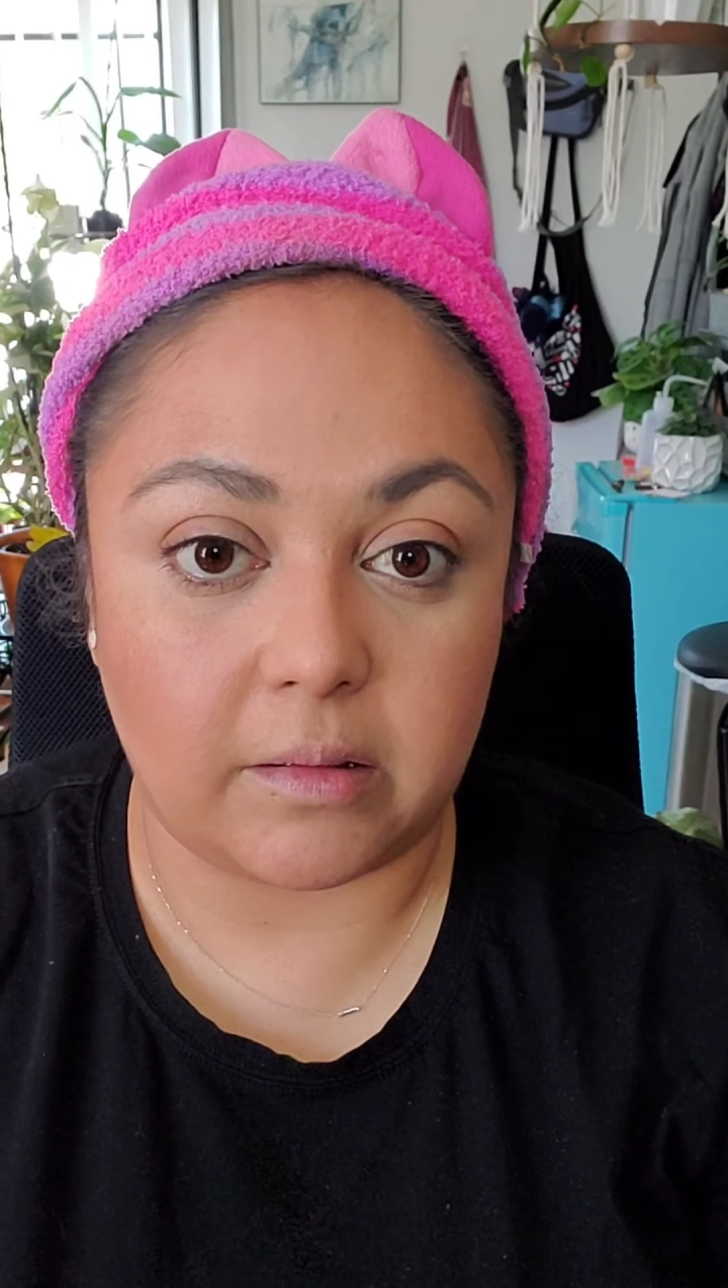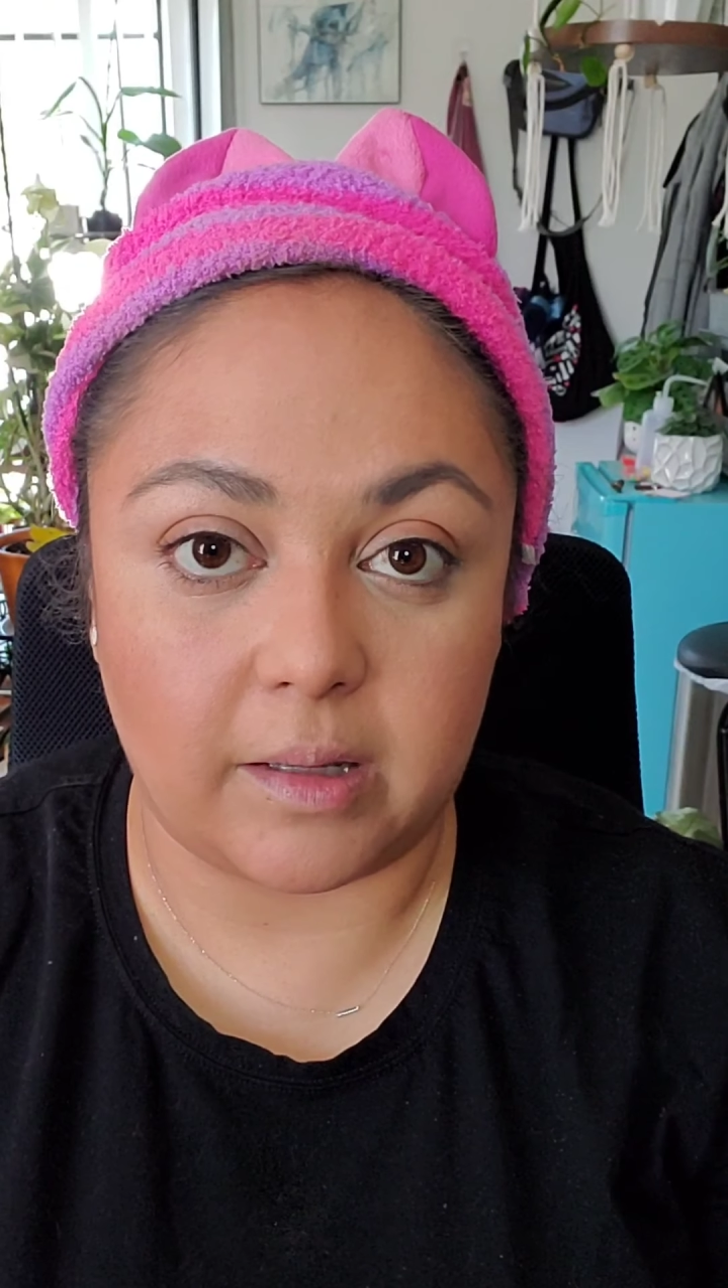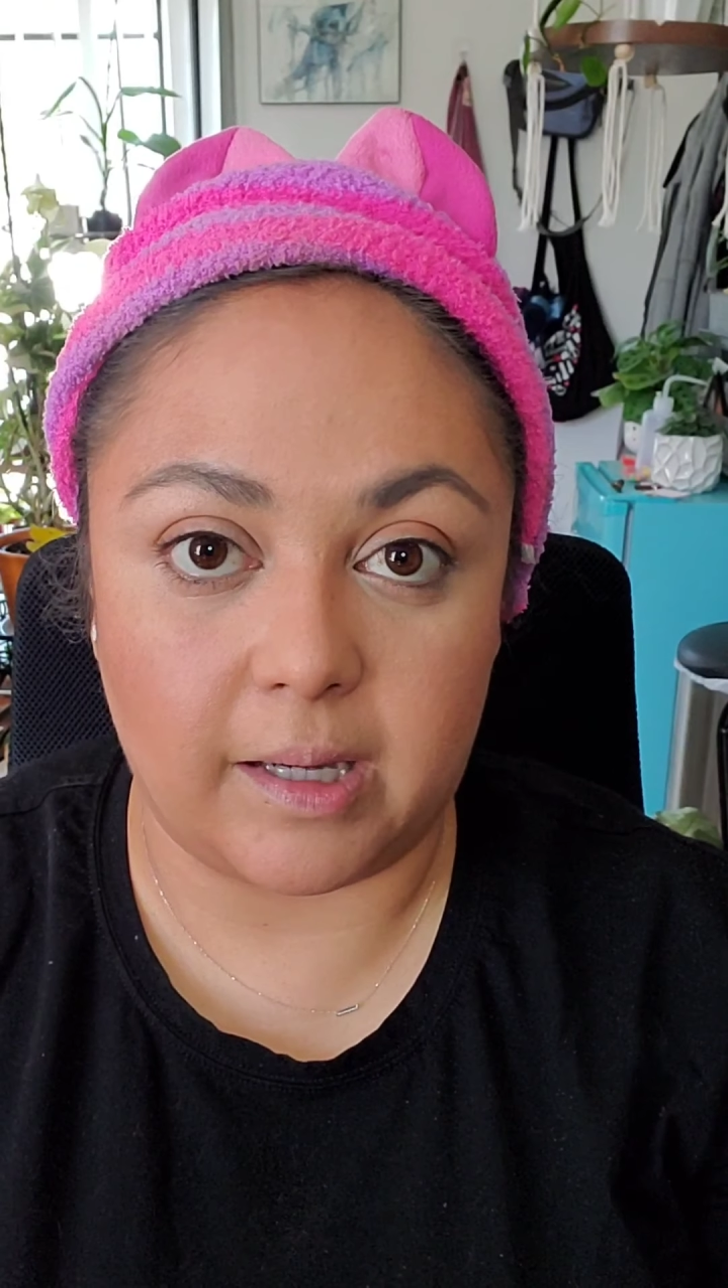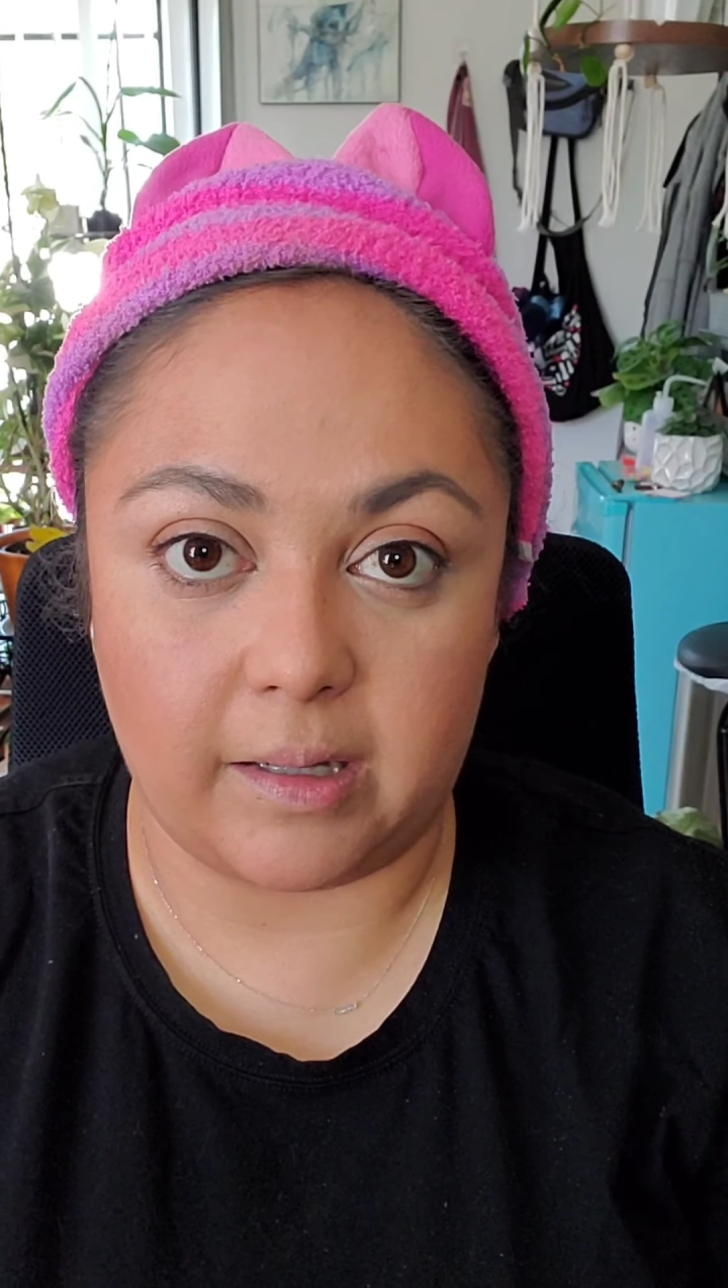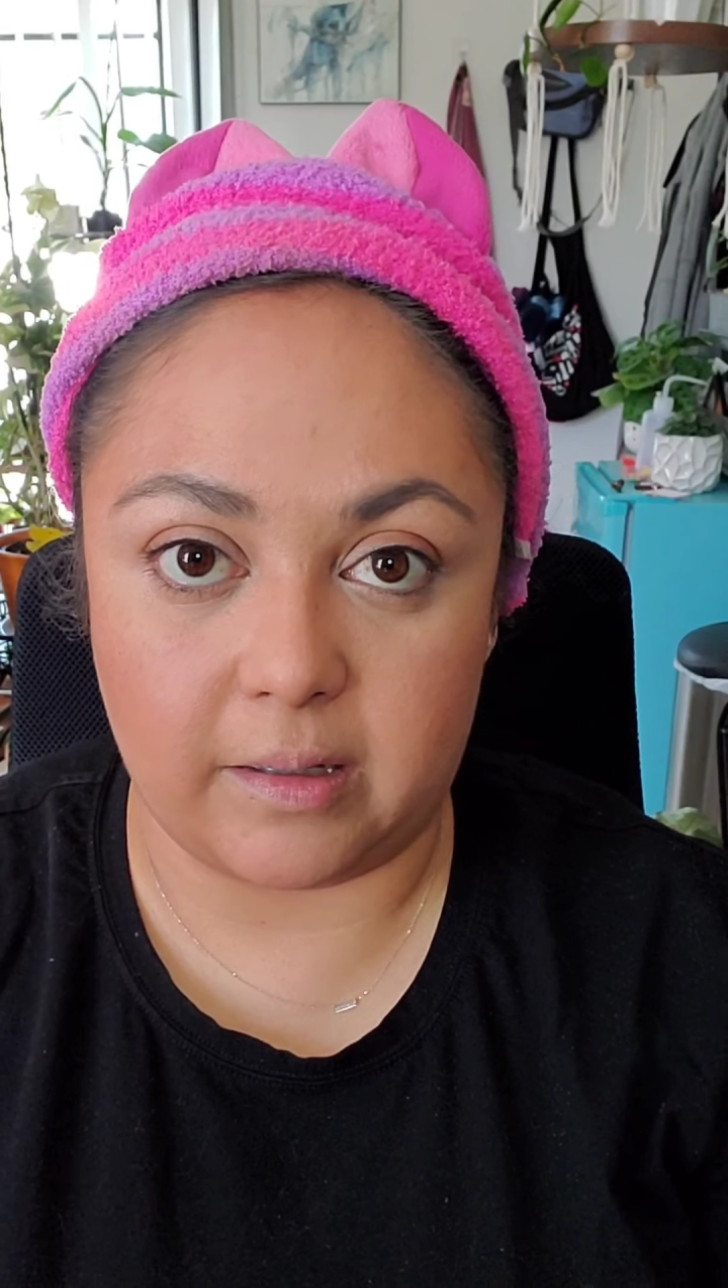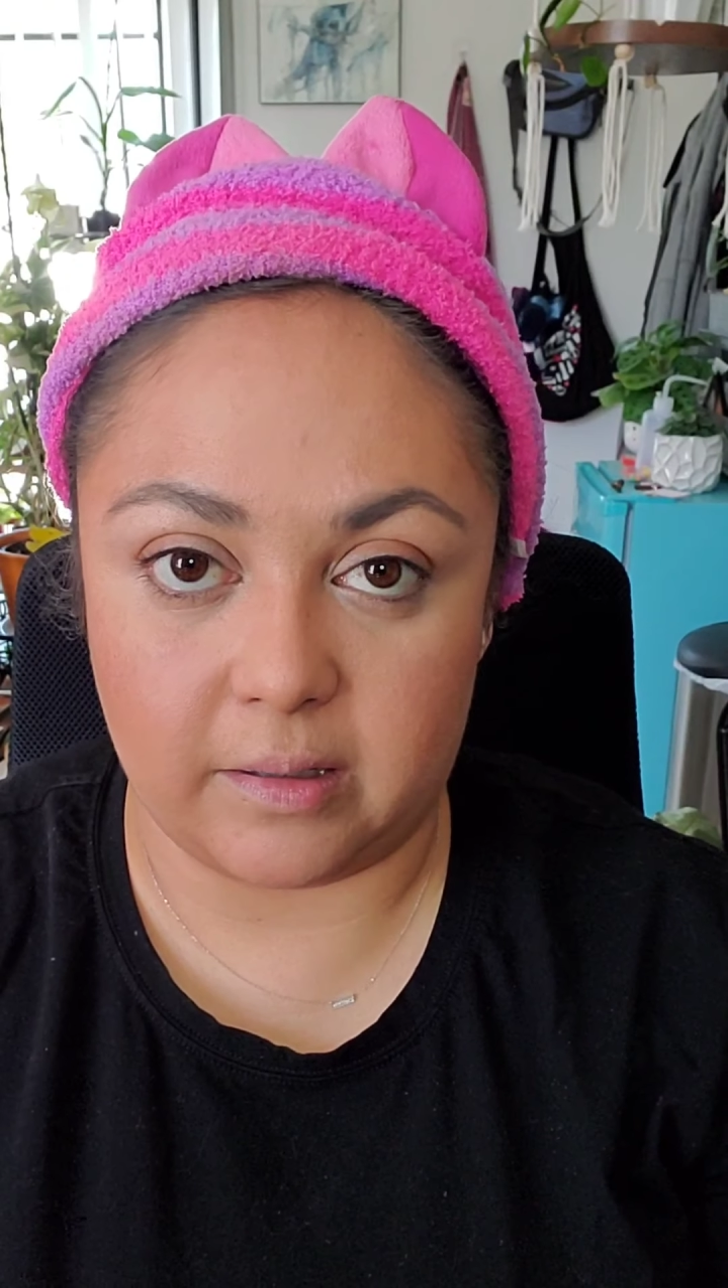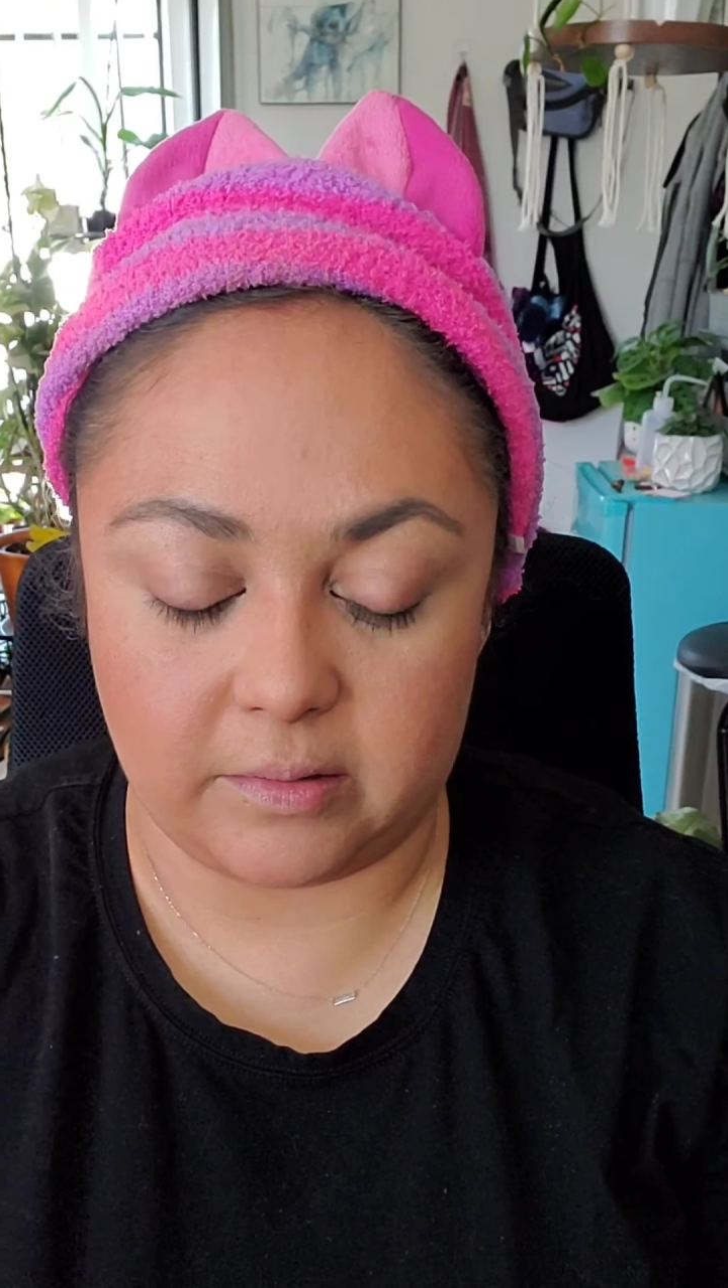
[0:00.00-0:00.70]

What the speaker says: like